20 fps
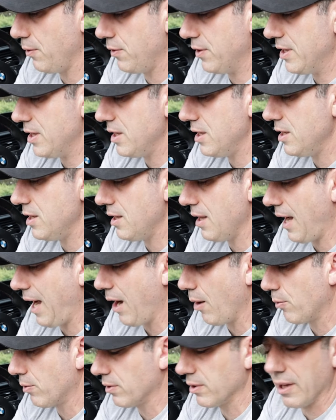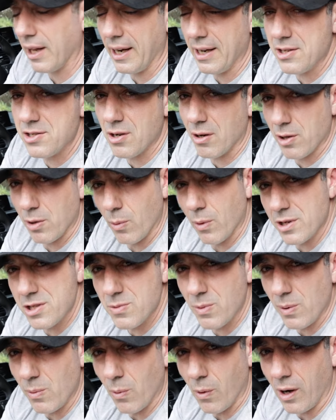the outer lights are the
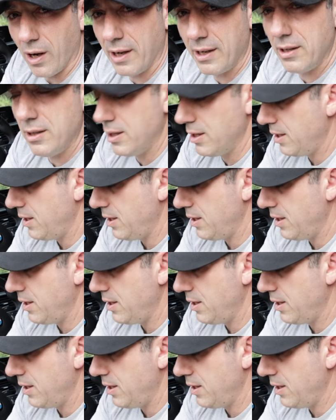ones we want.